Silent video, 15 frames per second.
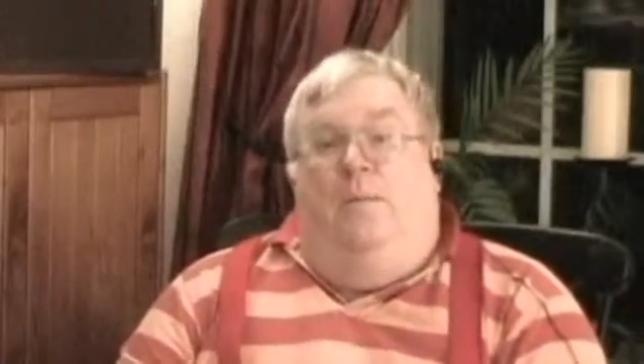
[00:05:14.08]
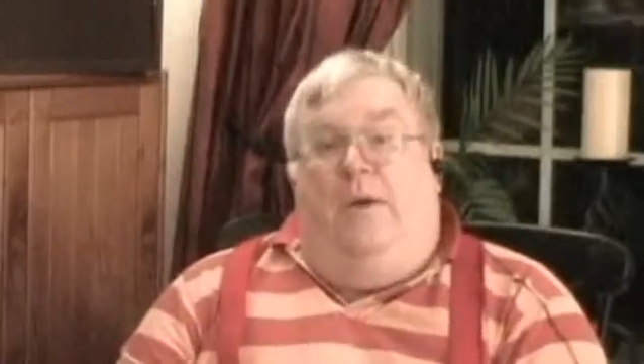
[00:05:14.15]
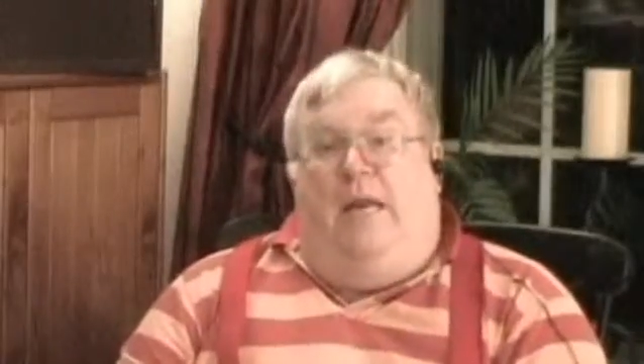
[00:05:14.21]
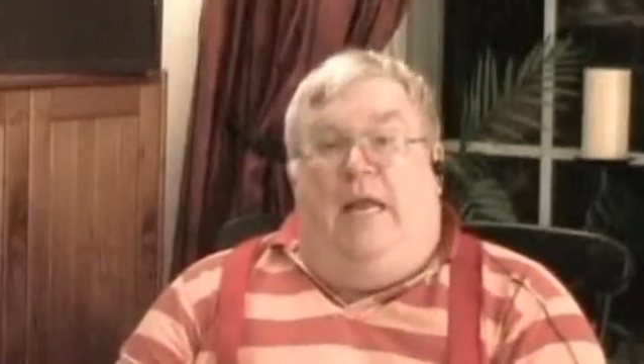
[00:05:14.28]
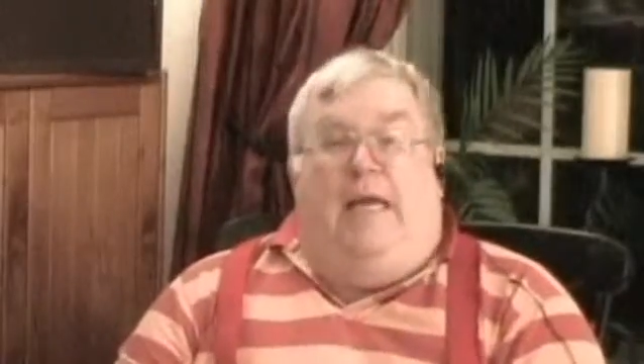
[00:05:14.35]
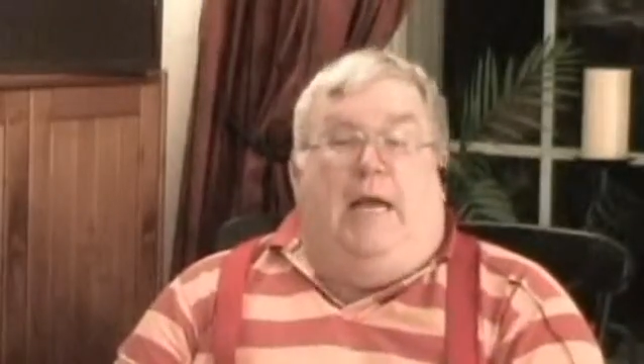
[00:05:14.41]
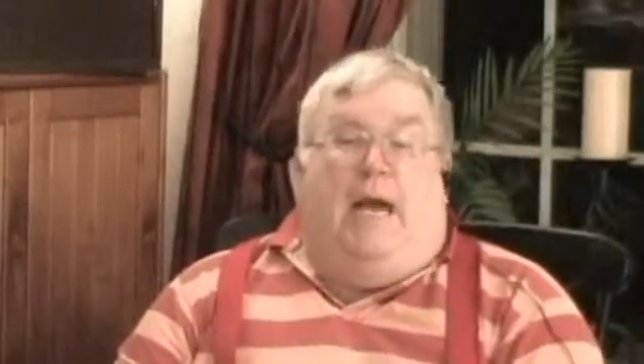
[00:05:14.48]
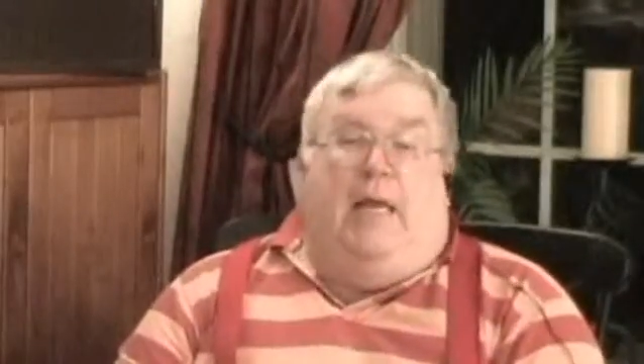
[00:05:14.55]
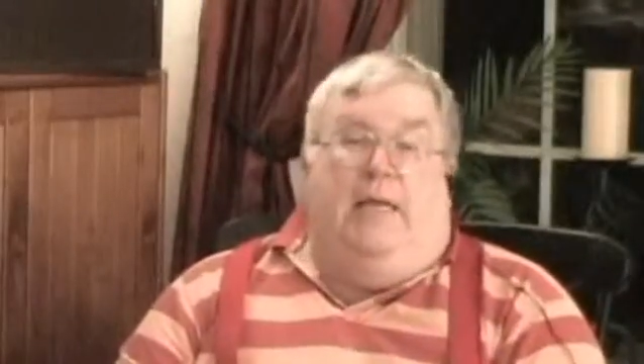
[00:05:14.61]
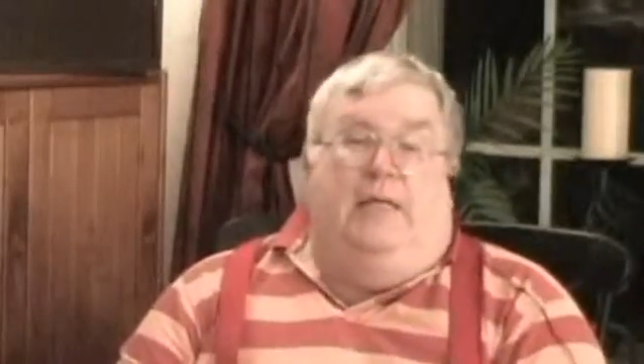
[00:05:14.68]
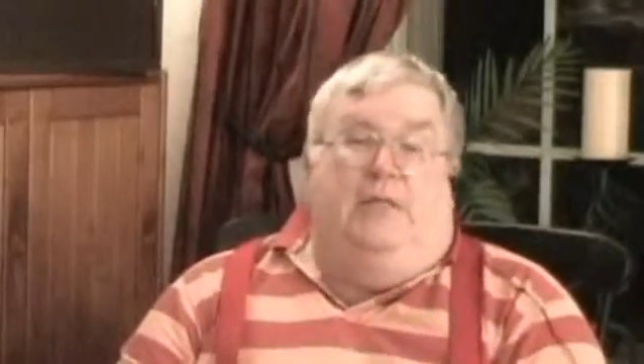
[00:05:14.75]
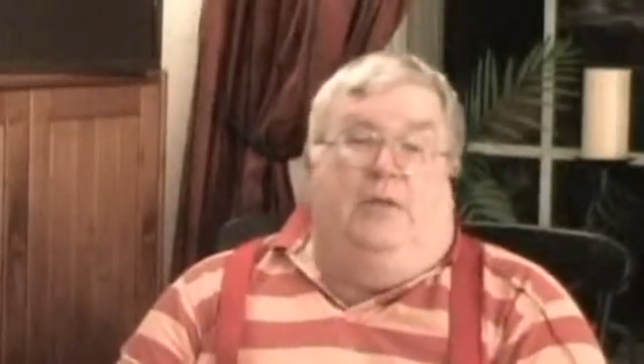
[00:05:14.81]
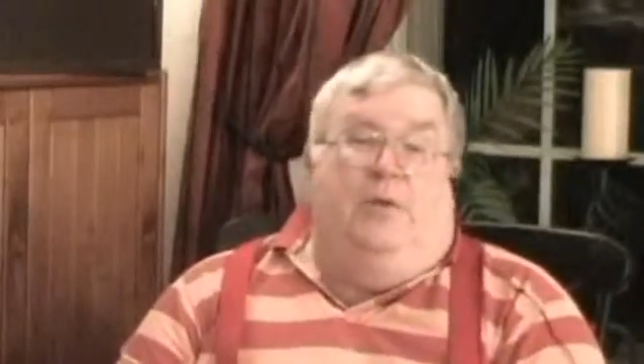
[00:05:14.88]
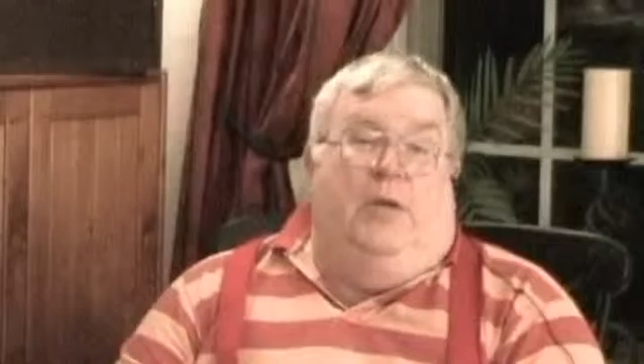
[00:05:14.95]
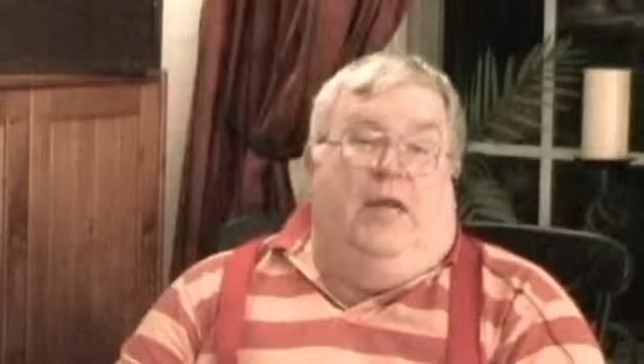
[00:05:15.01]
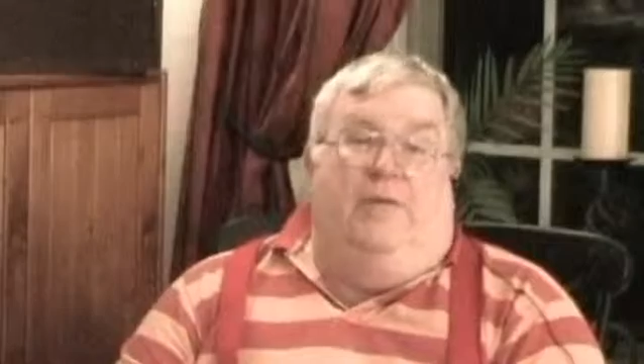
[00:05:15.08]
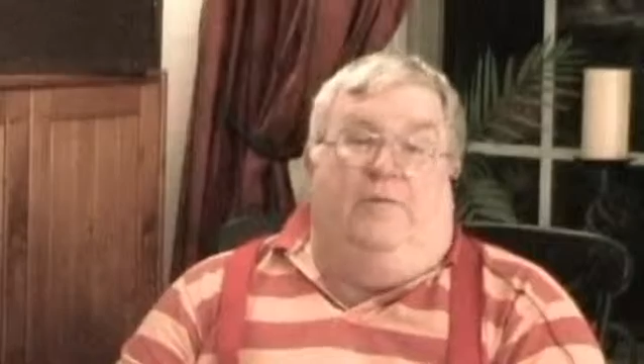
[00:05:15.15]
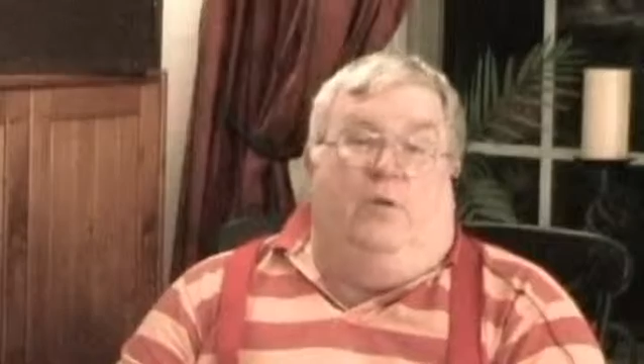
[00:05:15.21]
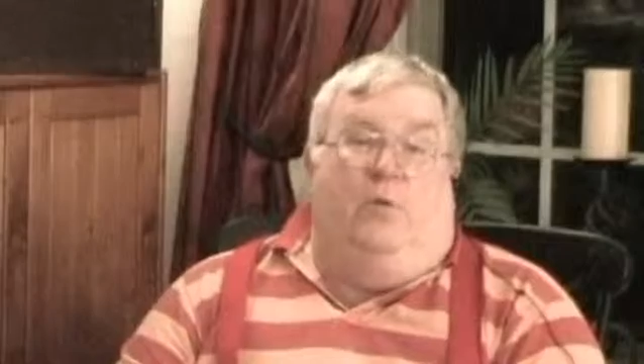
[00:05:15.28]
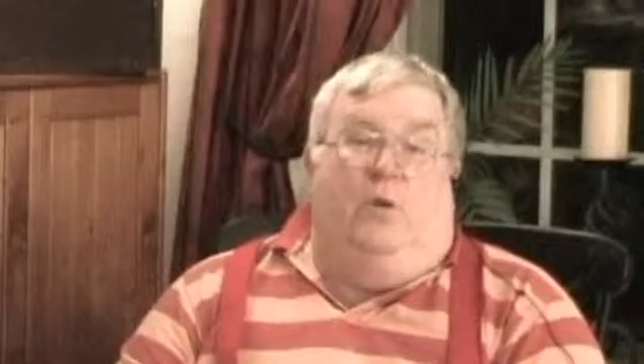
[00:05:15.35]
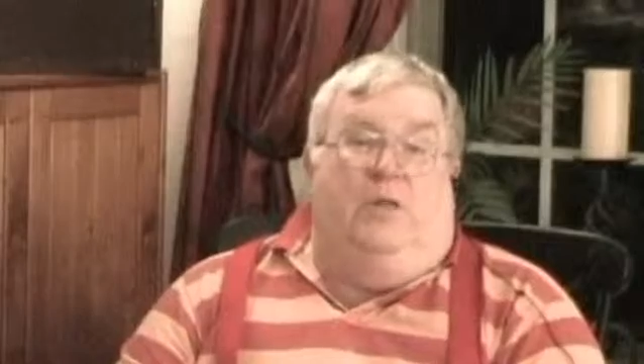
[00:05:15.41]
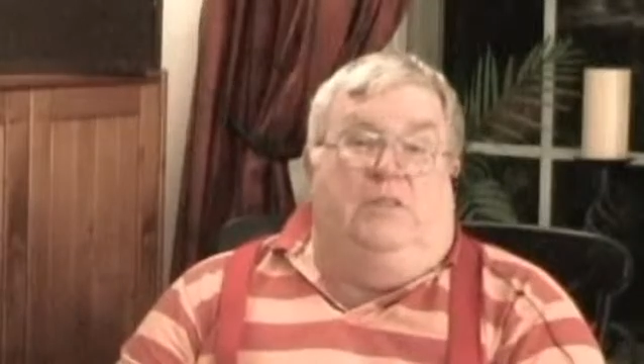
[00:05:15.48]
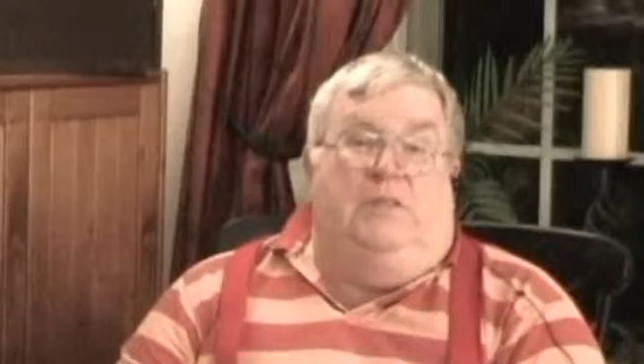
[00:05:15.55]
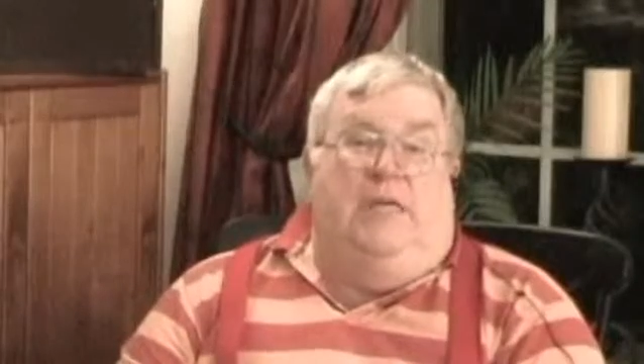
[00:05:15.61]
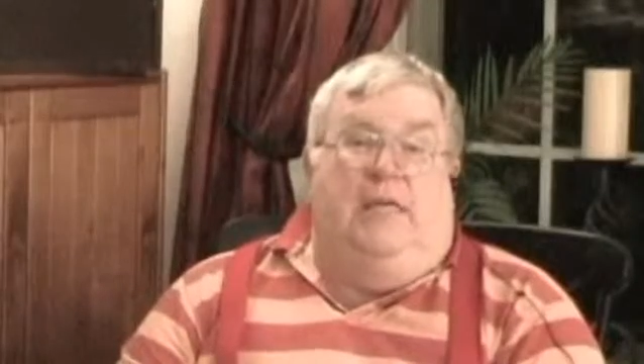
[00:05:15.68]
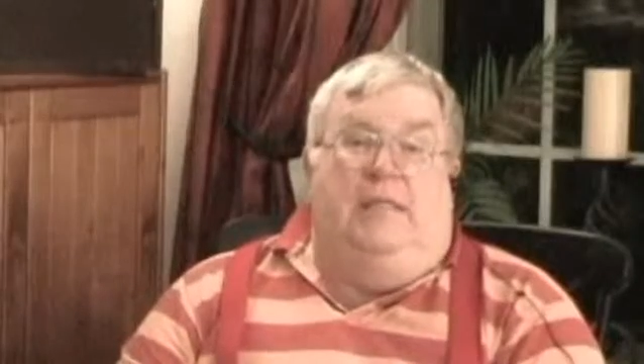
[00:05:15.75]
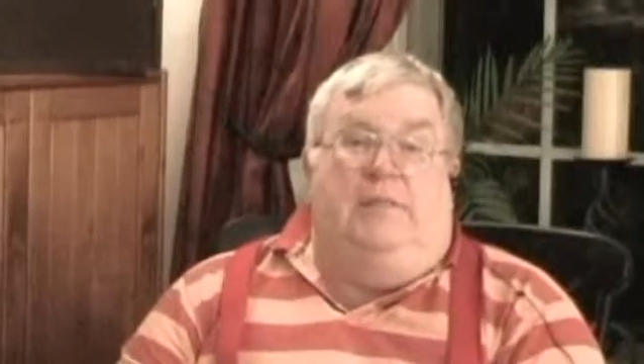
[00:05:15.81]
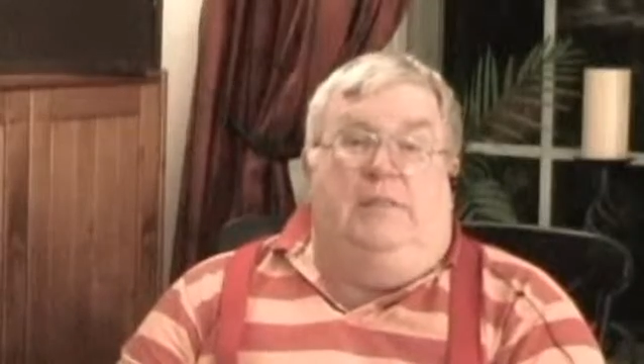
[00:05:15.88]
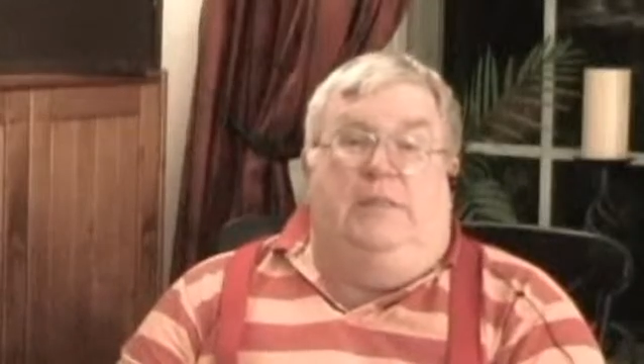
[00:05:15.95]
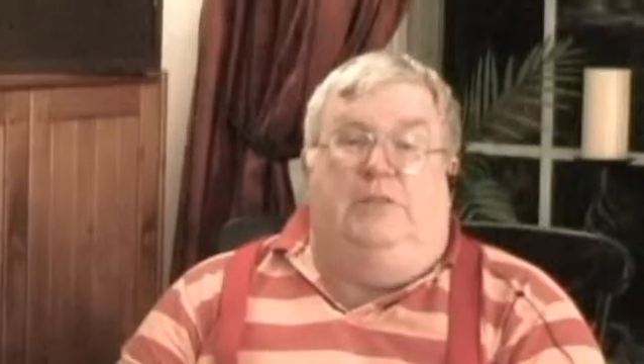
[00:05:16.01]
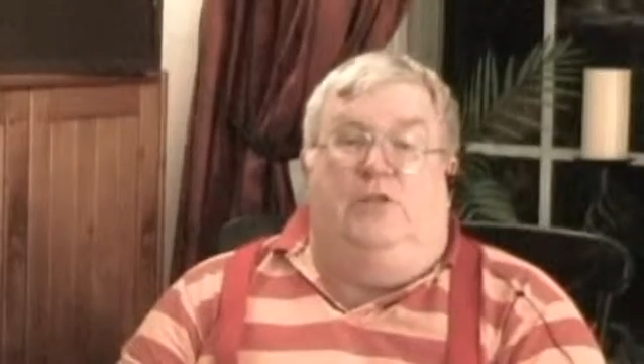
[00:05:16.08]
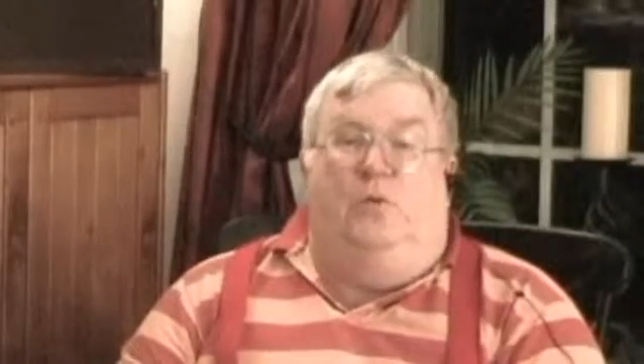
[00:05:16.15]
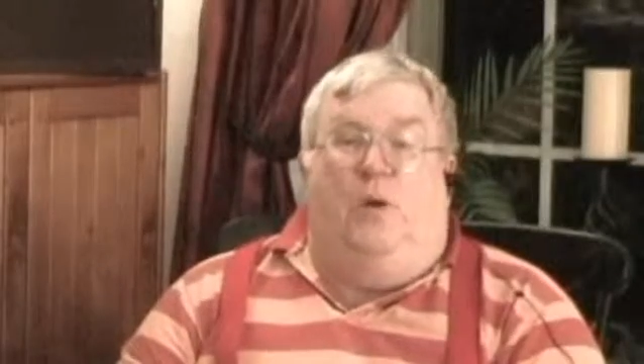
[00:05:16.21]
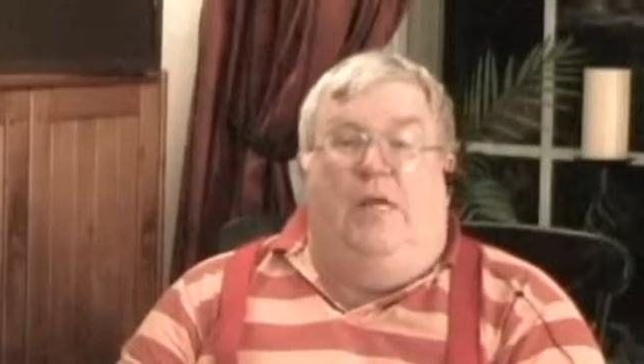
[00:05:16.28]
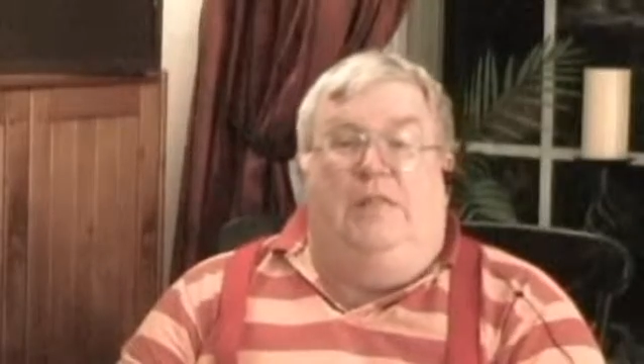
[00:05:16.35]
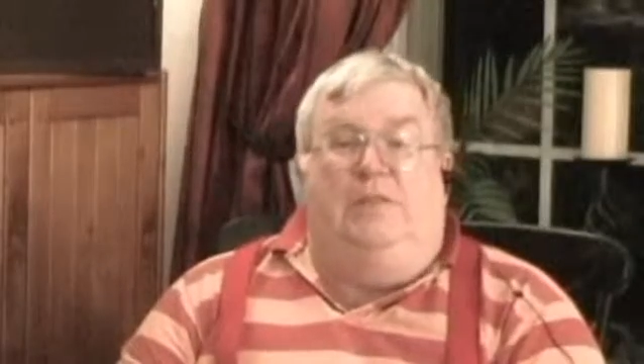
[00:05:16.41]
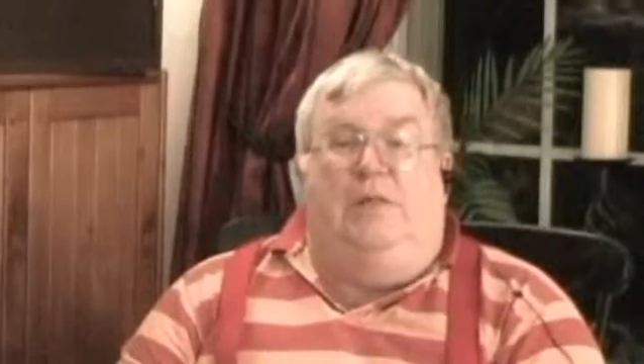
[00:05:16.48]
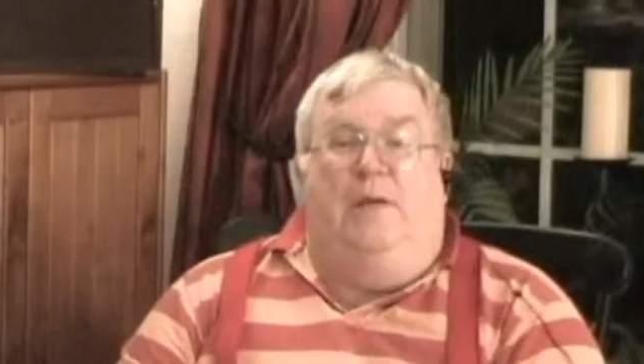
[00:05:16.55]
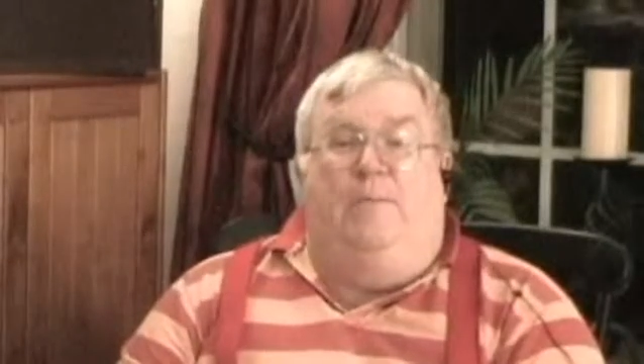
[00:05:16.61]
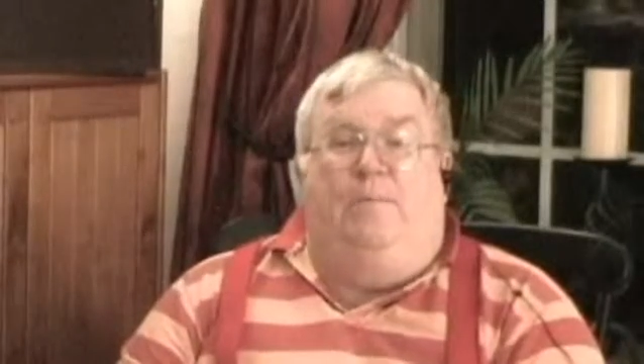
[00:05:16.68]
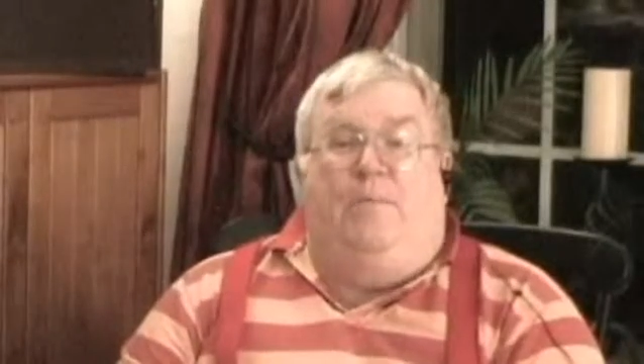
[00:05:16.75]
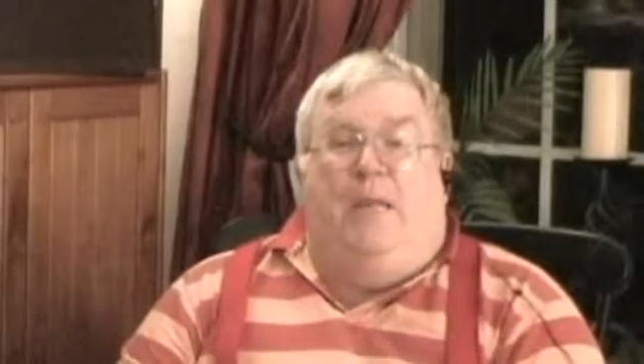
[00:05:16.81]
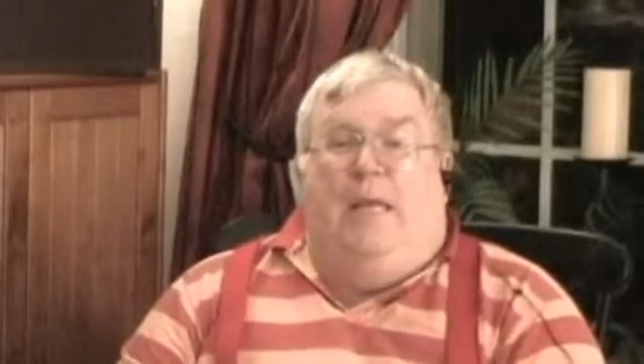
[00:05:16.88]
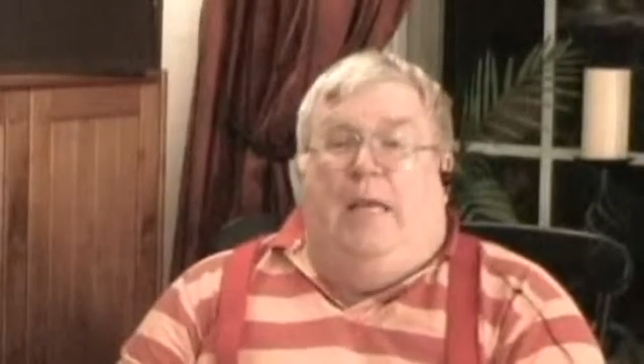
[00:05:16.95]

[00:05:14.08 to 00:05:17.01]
But I got into an ever-worsening situation,